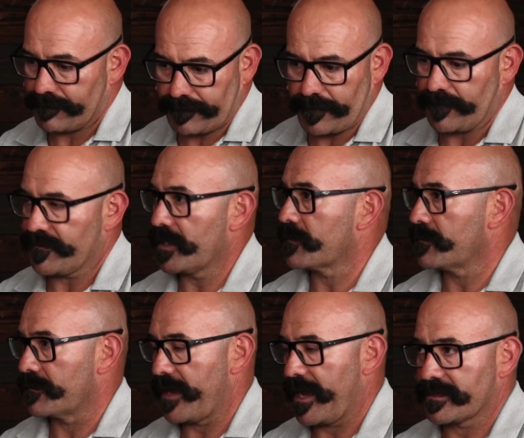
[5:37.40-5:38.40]

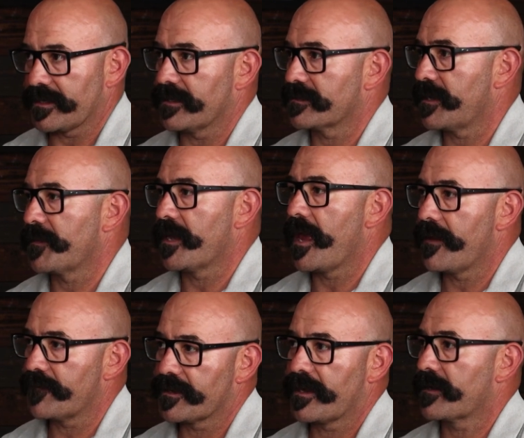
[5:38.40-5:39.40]
Vehicle accidents. I mean,
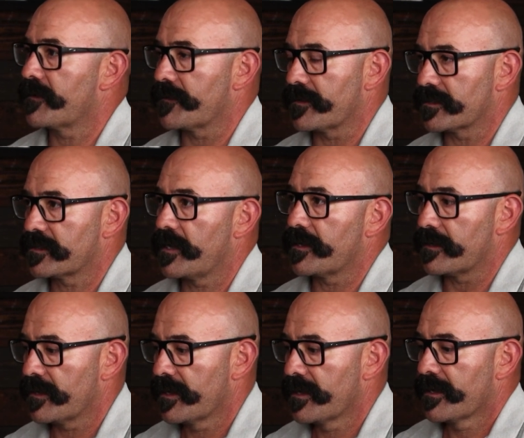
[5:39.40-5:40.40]
everything under the
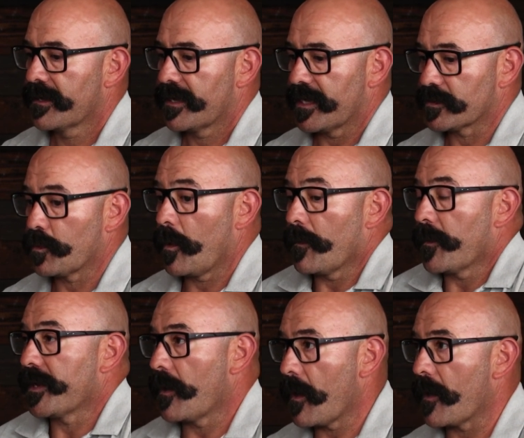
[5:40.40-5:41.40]
sun is what
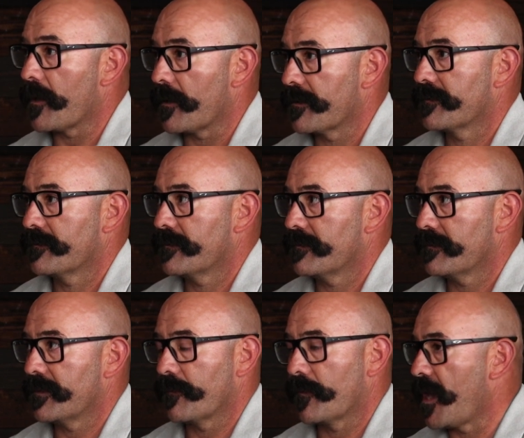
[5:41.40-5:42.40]
we are.
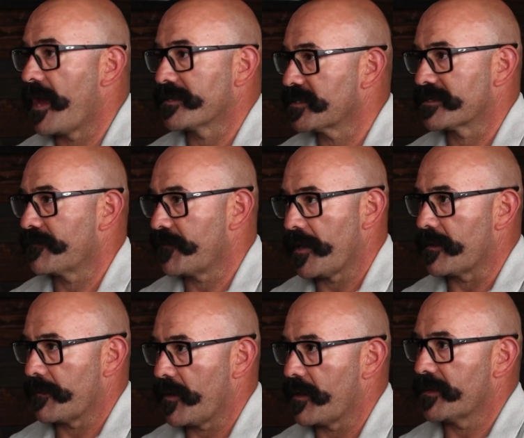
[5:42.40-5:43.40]
We're not just a fire
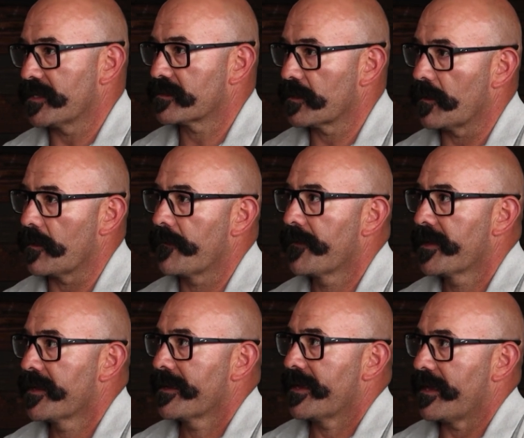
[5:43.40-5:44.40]
department. So
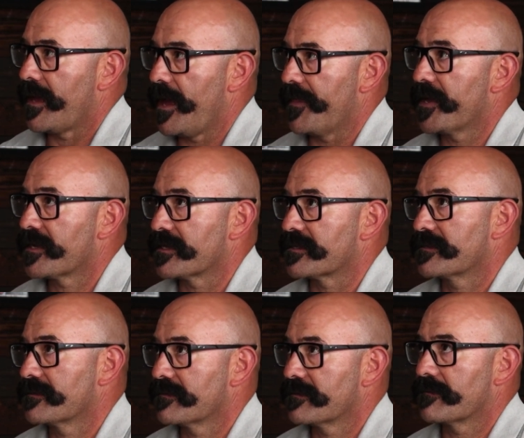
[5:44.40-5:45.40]
I think
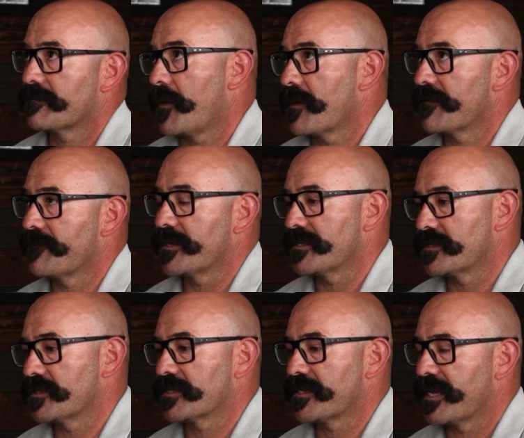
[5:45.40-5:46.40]
it's part of it is
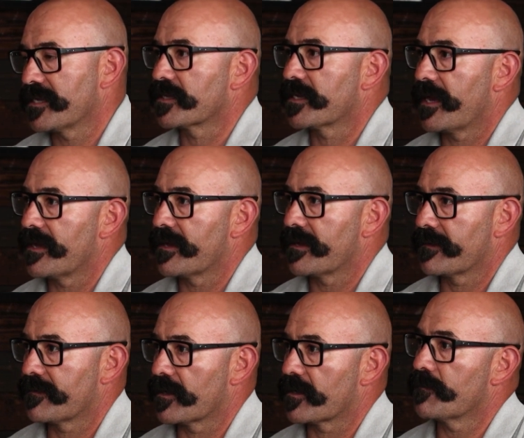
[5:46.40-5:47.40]
just educating
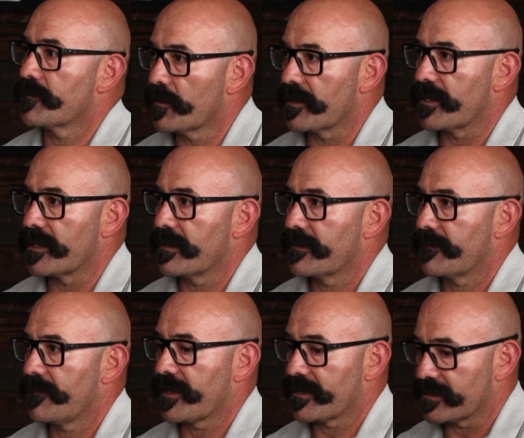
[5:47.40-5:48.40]
the community
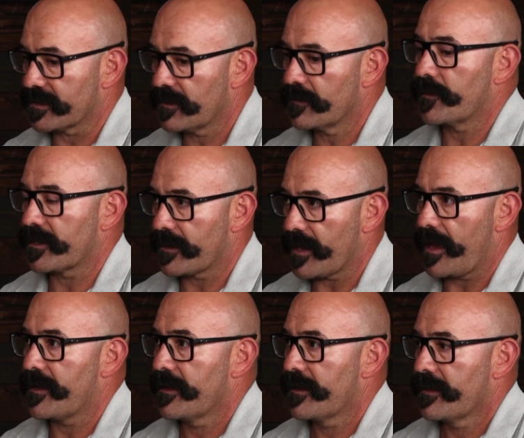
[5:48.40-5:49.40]
and continuing
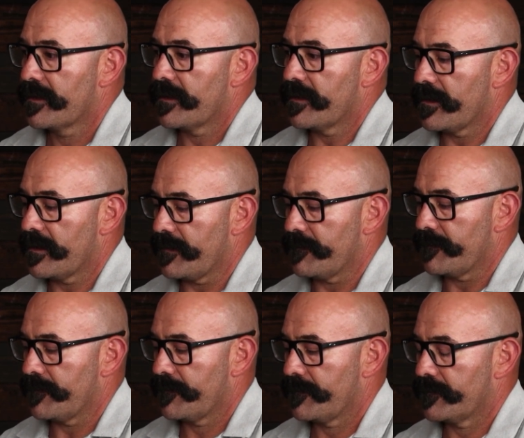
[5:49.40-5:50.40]
that
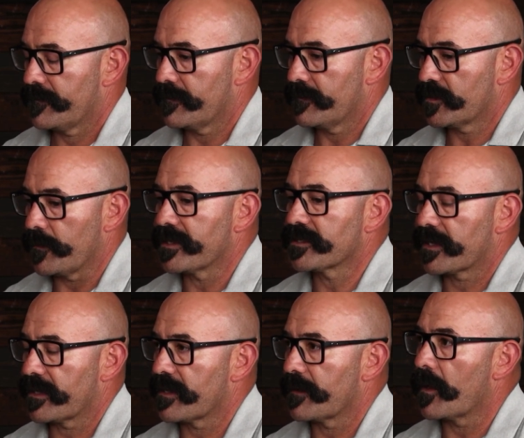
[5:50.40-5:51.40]
to
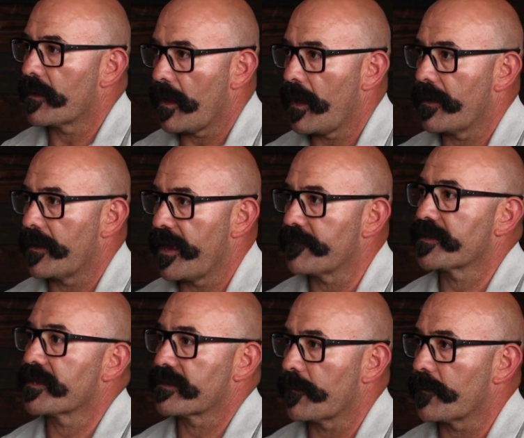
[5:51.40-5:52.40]
educate them on
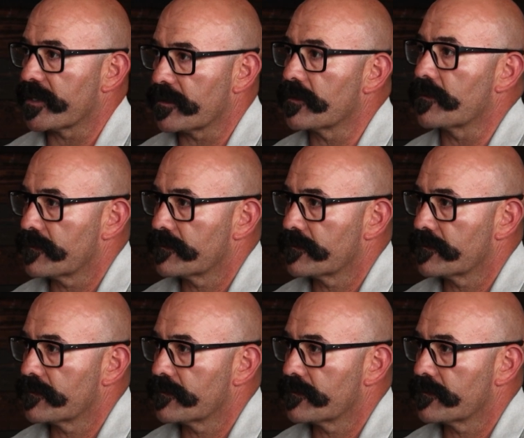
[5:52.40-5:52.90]
everything that we do.